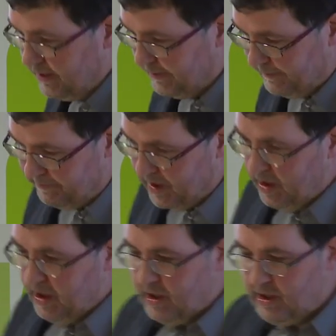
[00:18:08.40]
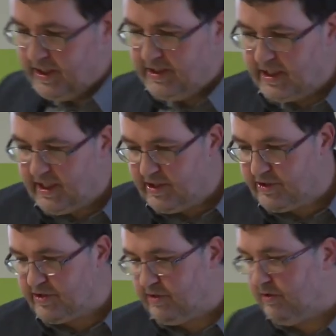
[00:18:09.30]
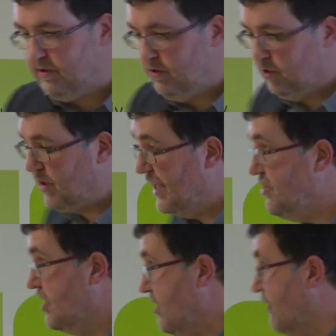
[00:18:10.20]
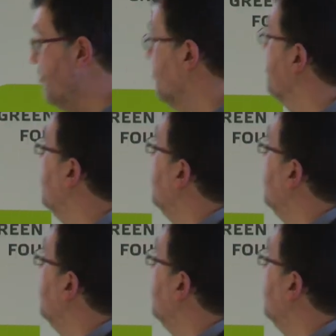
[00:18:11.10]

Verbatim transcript: um, uh, indicators uh, or criteria from